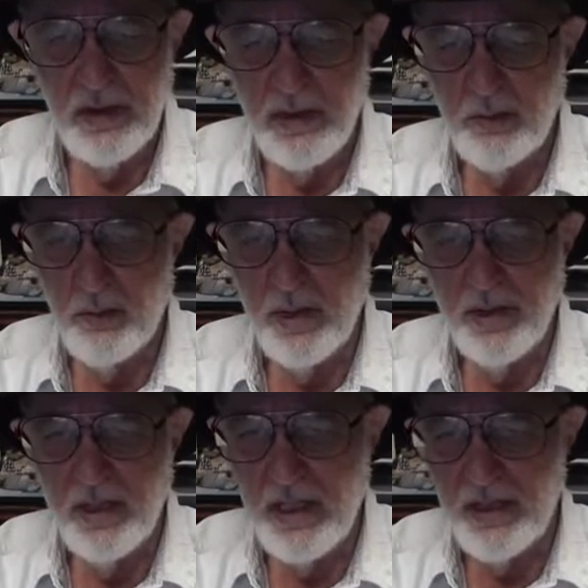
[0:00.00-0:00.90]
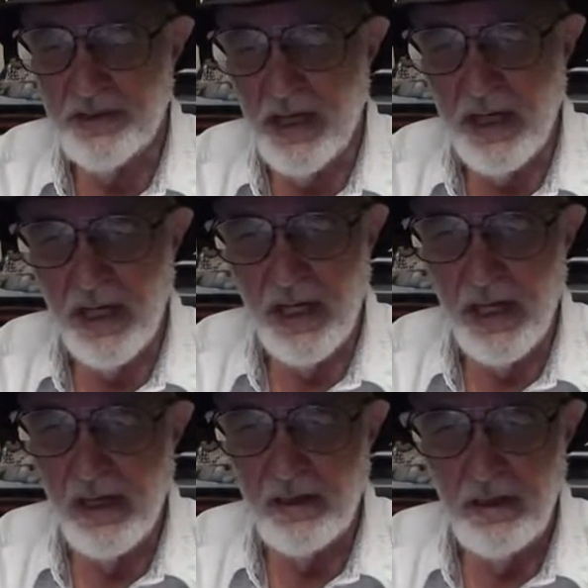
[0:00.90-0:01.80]
In one case I
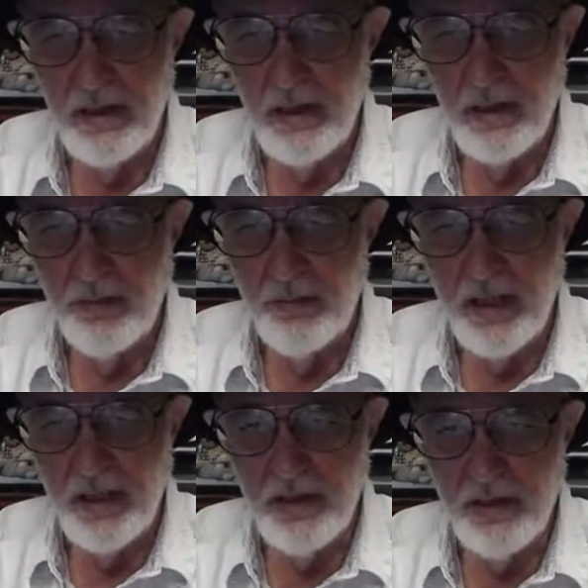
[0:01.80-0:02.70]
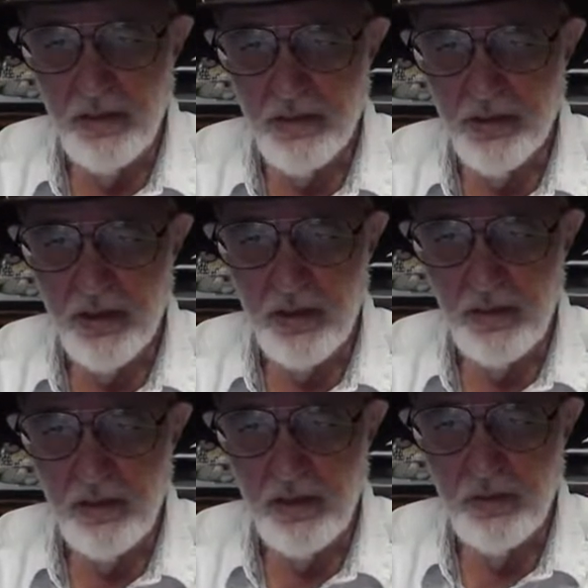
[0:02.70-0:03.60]
had, many years
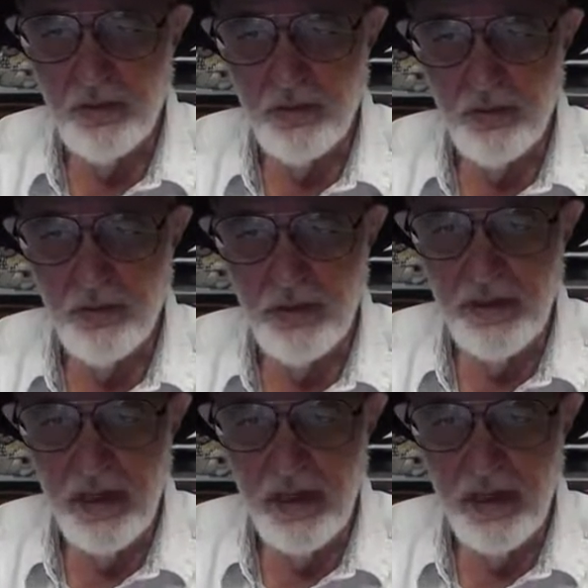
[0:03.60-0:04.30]
ago, an insured